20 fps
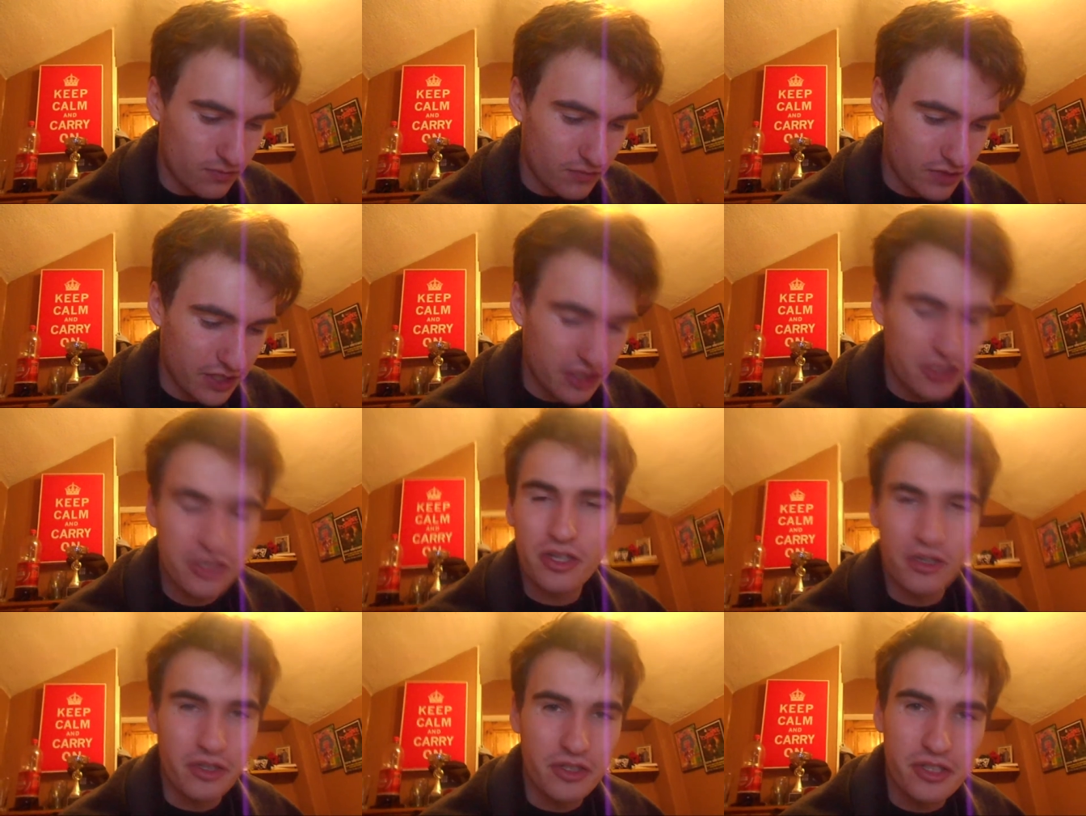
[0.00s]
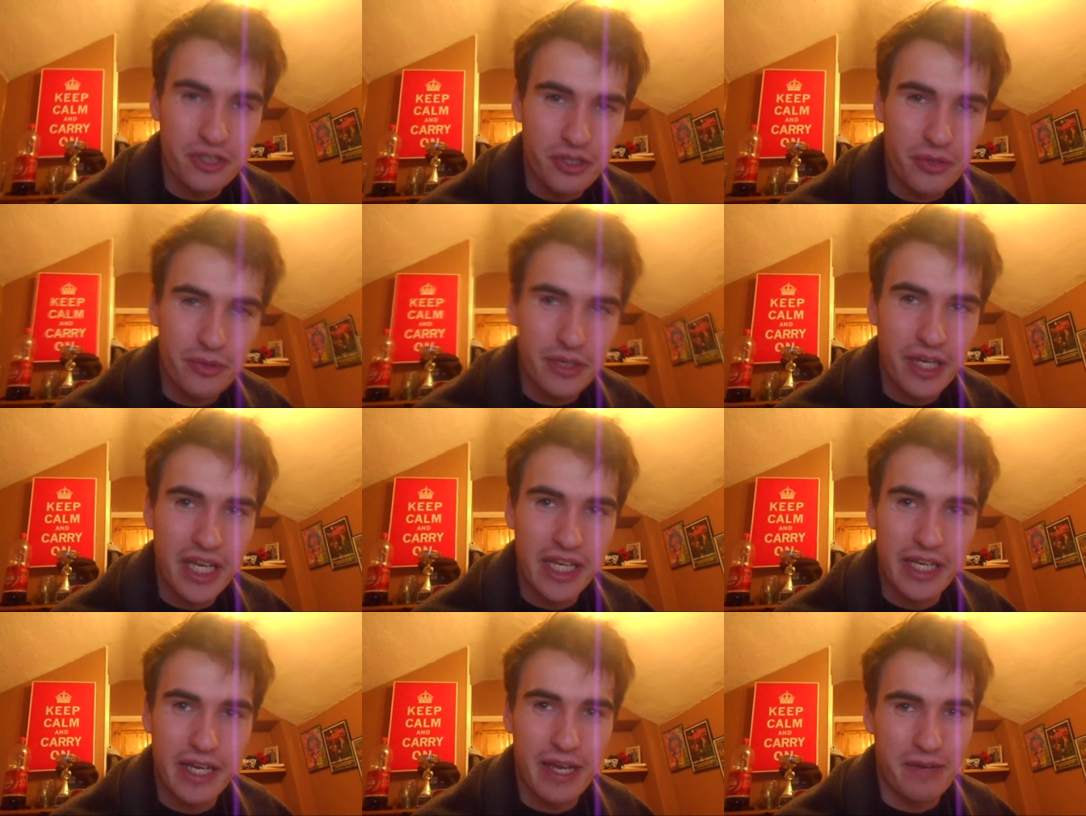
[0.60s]
it's not in the UK
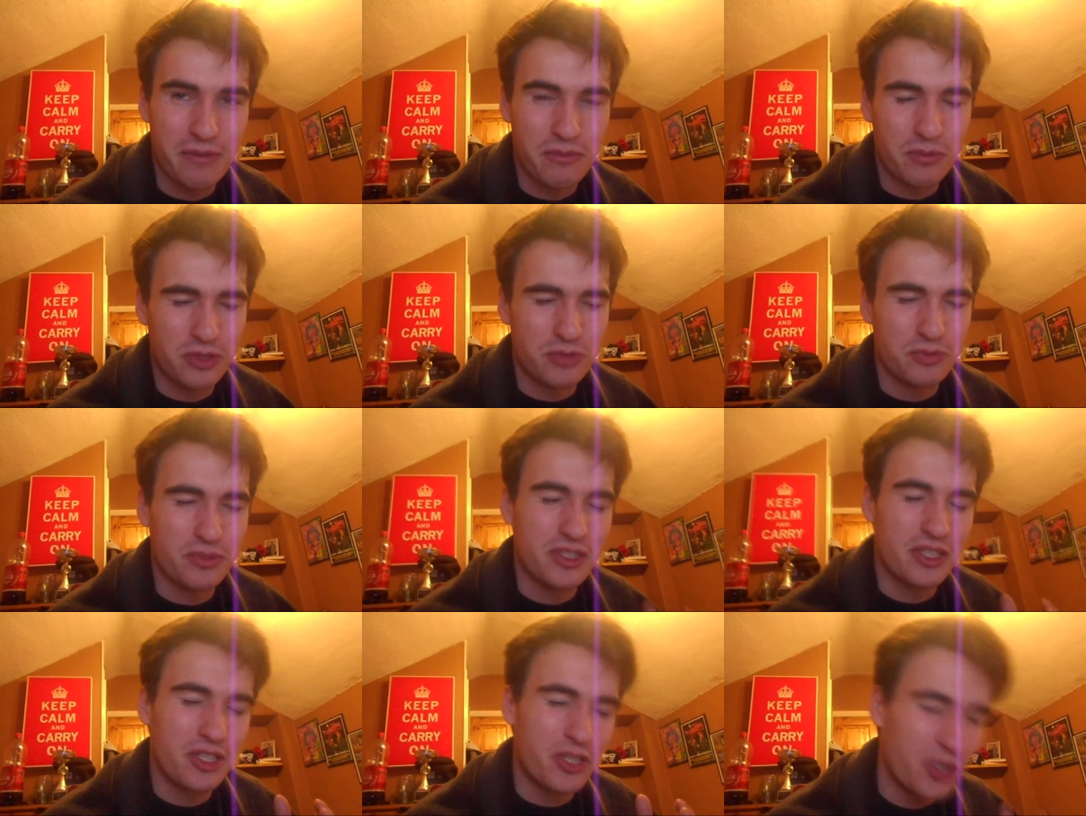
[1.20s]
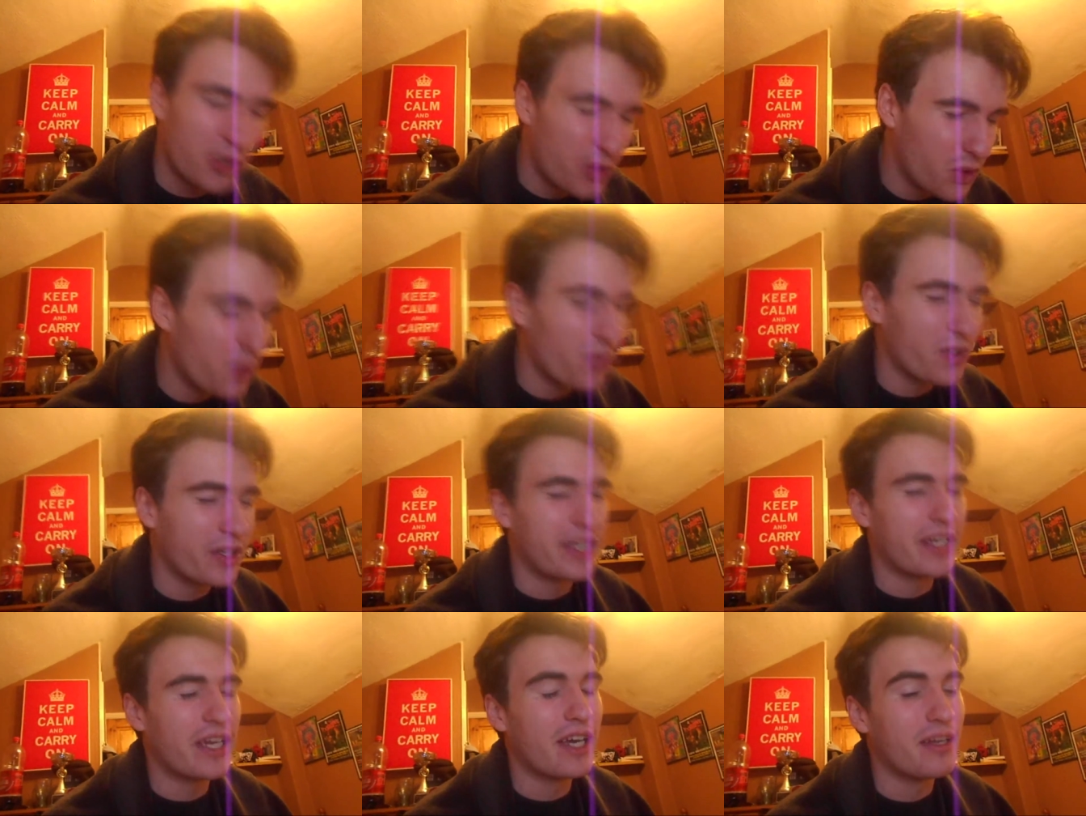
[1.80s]
yet, which was
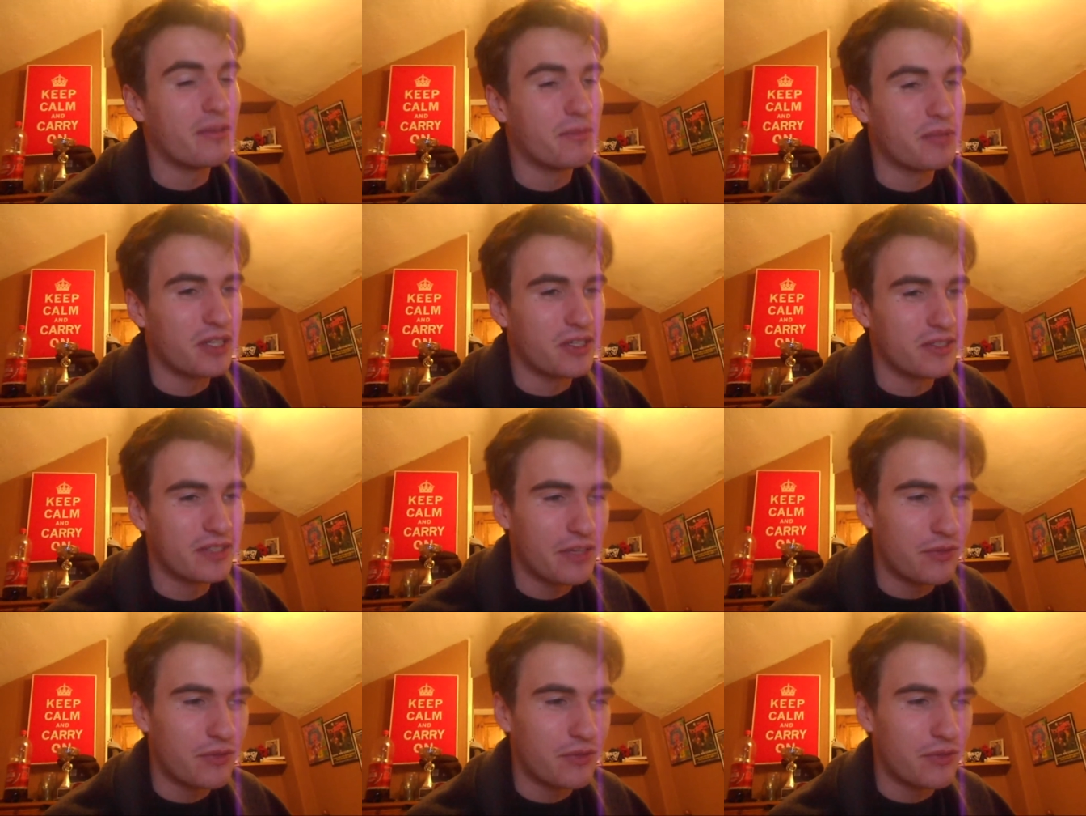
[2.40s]
totally gutting because